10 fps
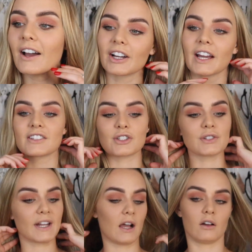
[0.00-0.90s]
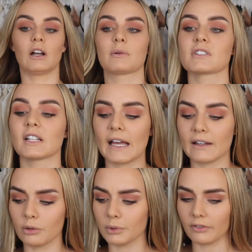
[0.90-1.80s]
Okay, so now I'm just gonna
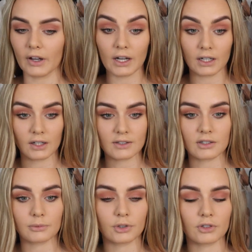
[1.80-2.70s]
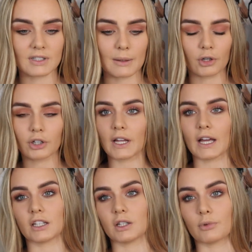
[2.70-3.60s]
add a little bit of highlighter because I'm not gonna
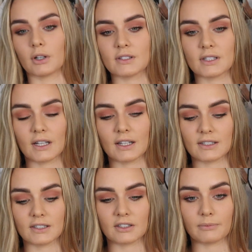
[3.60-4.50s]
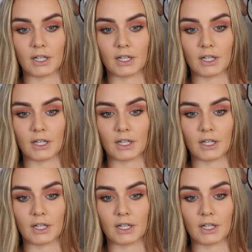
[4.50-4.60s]
add any bronzer as I did